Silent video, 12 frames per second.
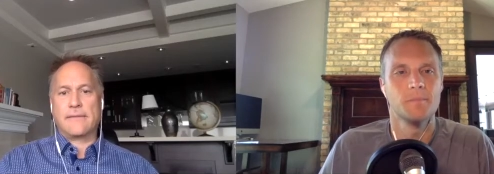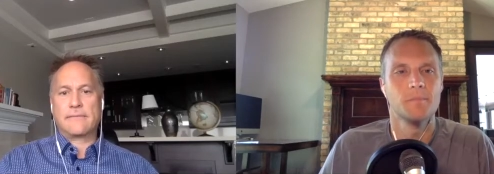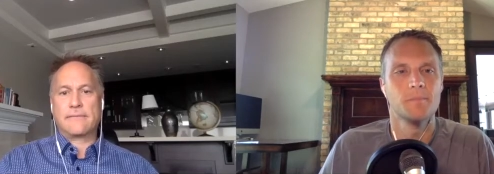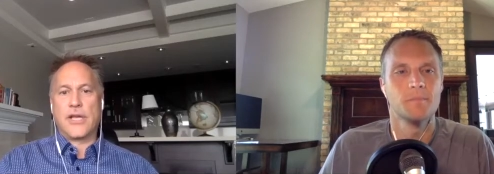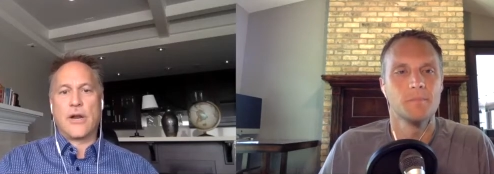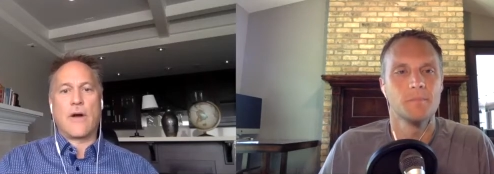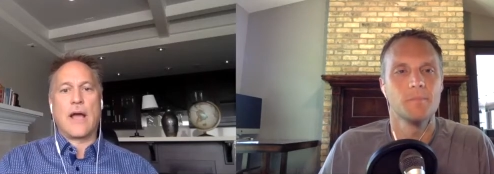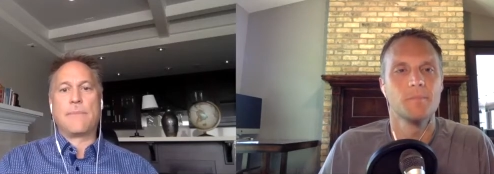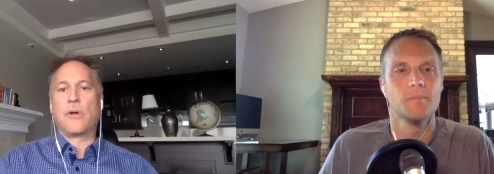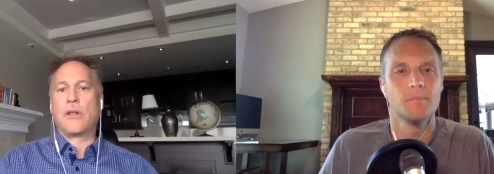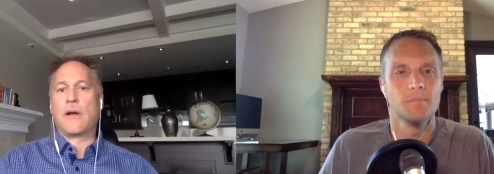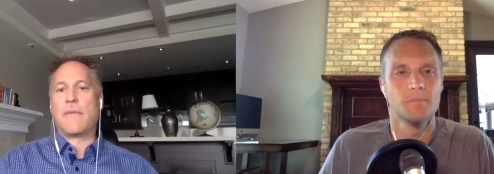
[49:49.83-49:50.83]
Speaker 1: You know, I'd
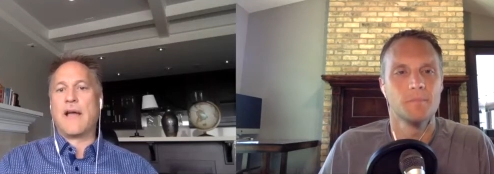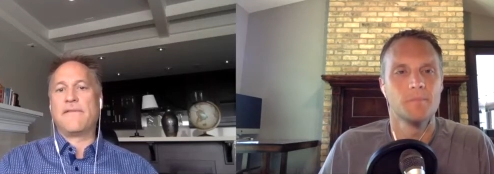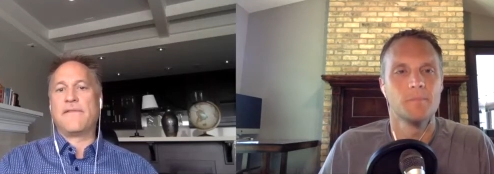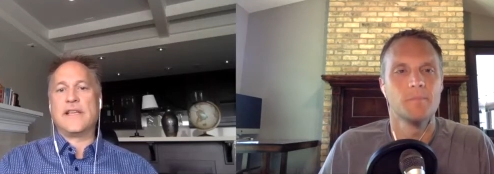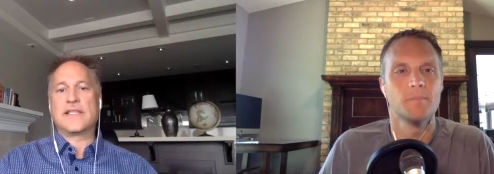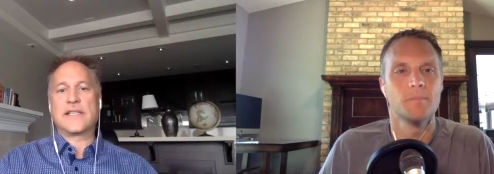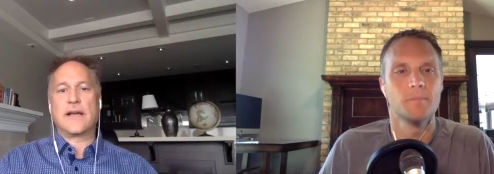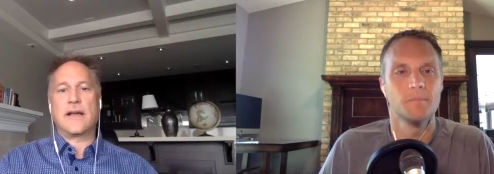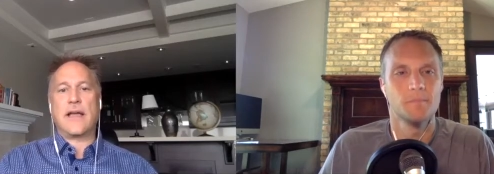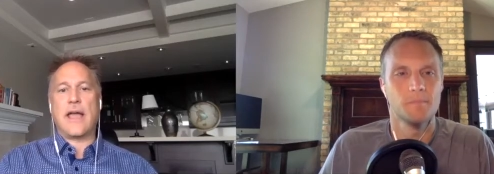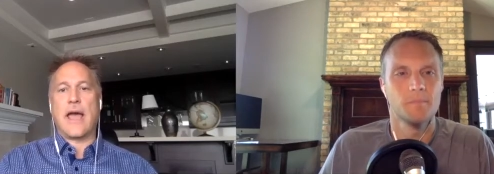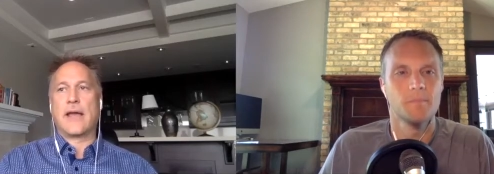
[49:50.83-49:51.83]
pull up my visa
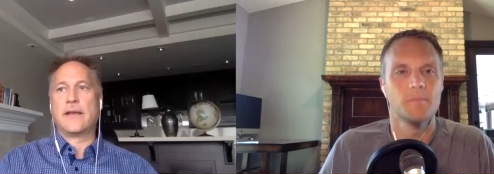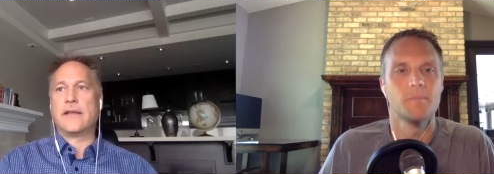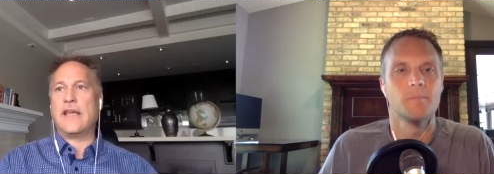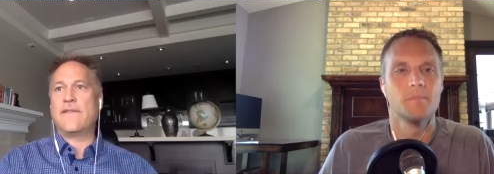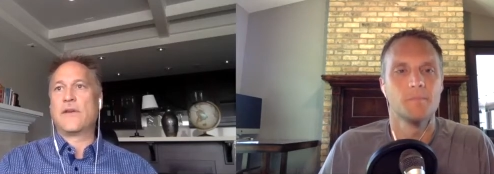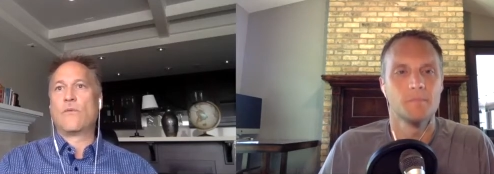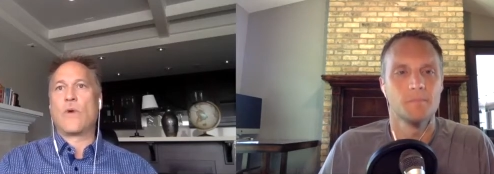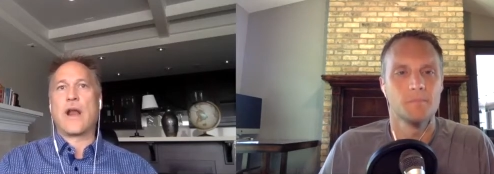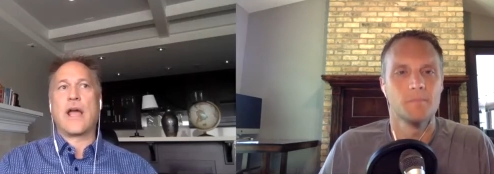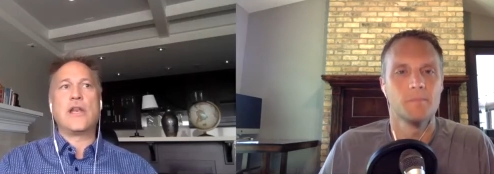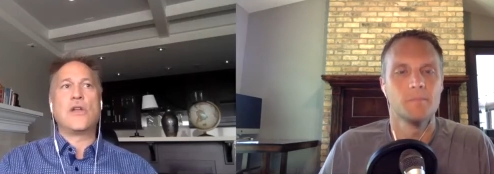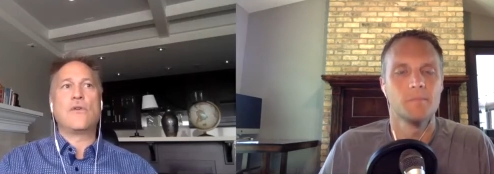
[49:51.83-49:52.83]
and even when I
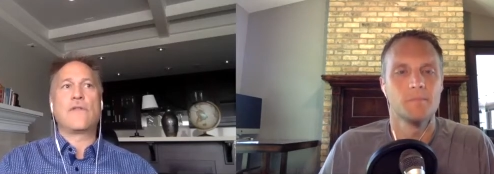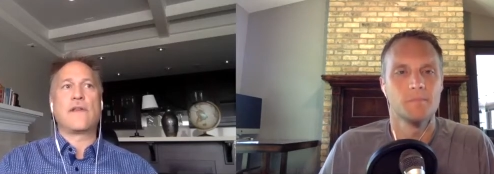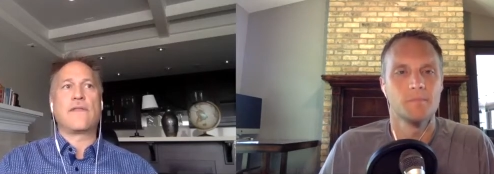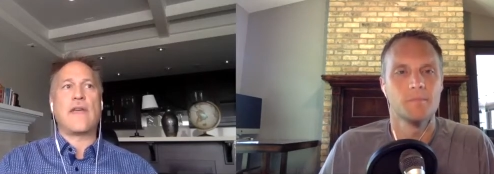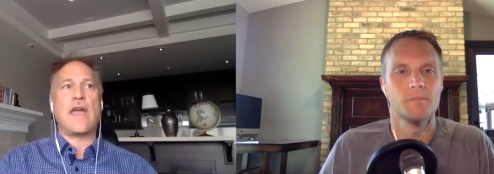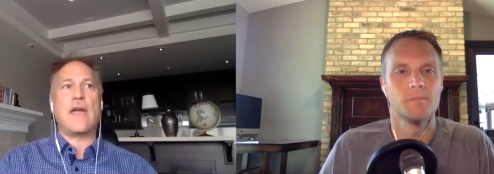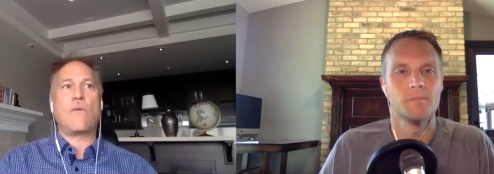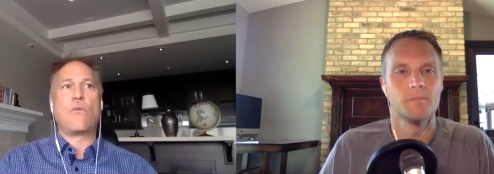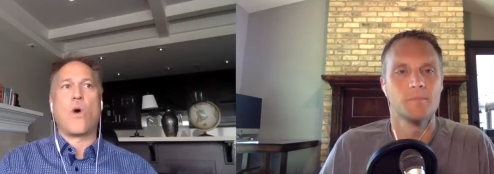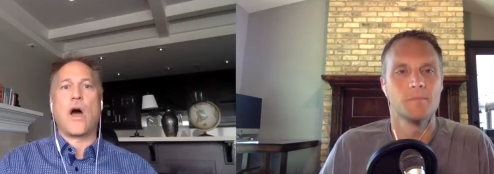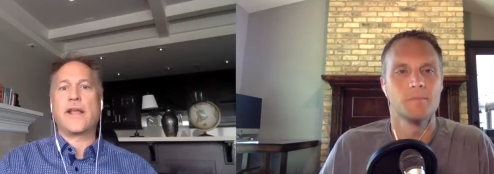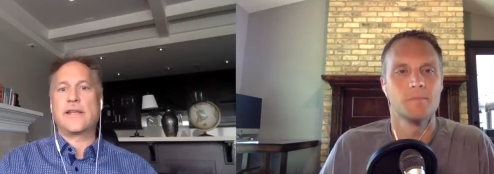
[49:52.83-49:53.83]
knew that they
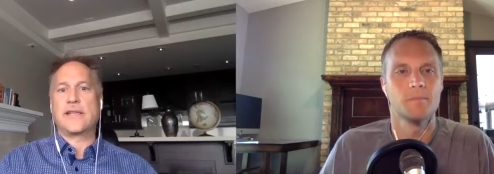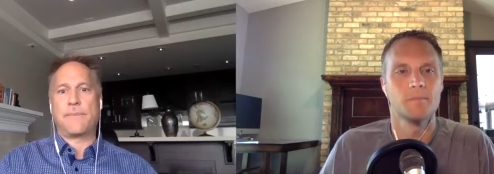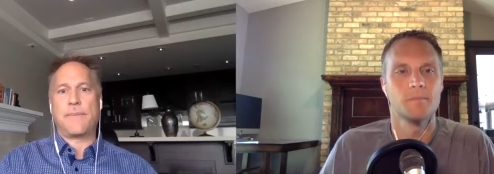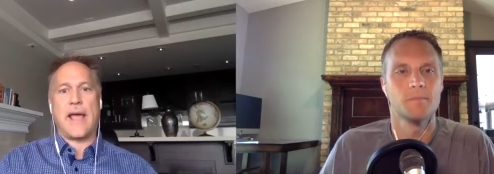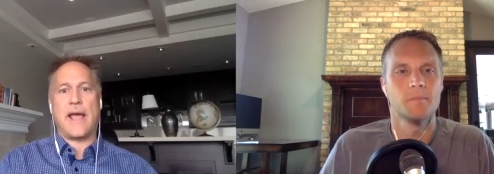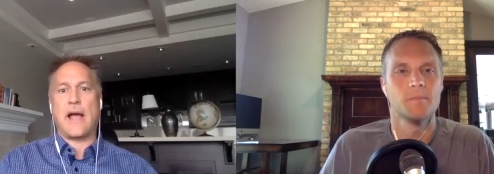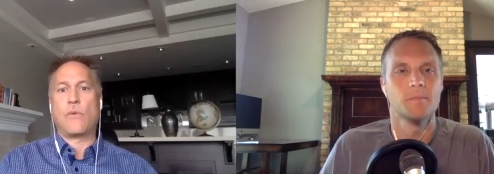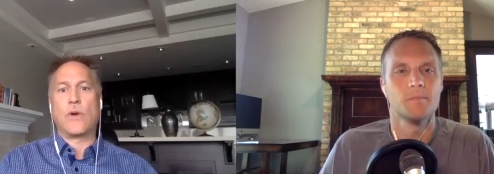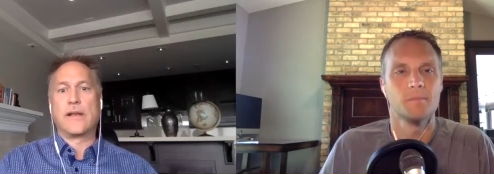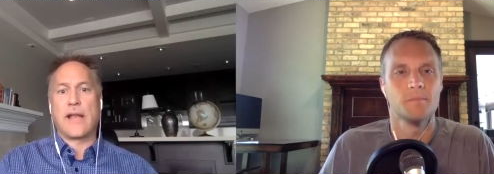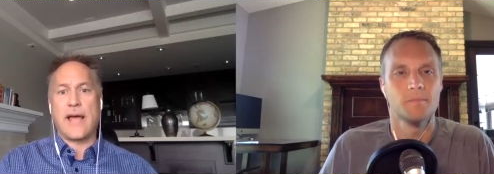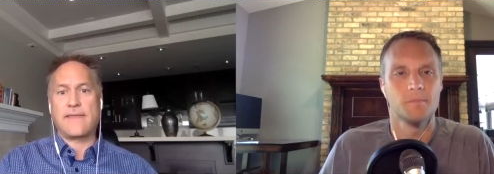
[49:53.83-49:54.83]
wanted to pay, I wouldn't
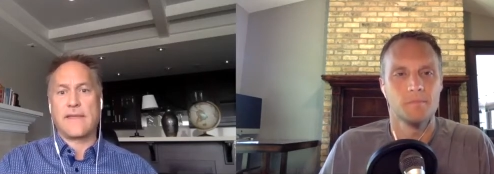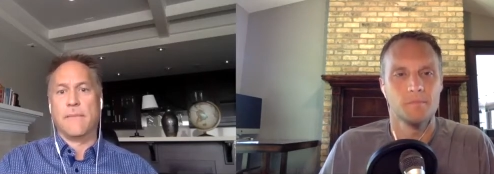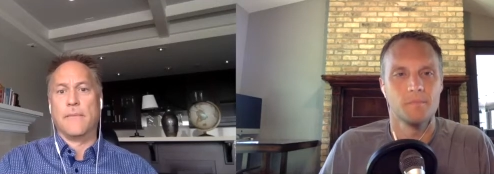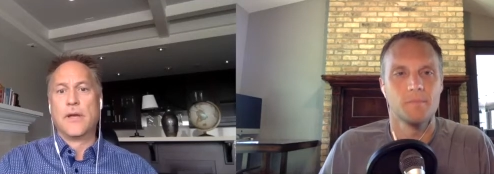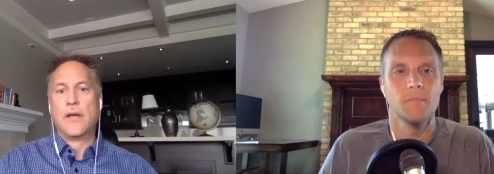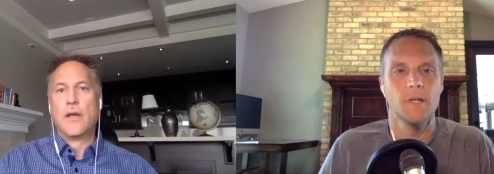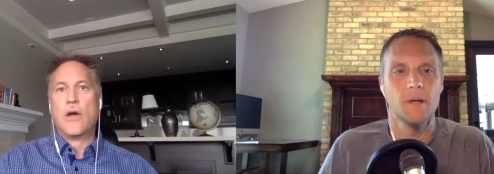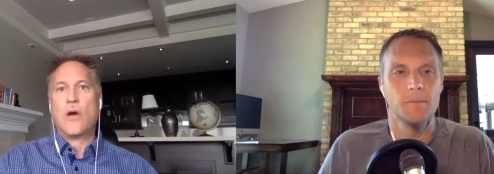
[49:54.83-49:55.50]
let them yeah.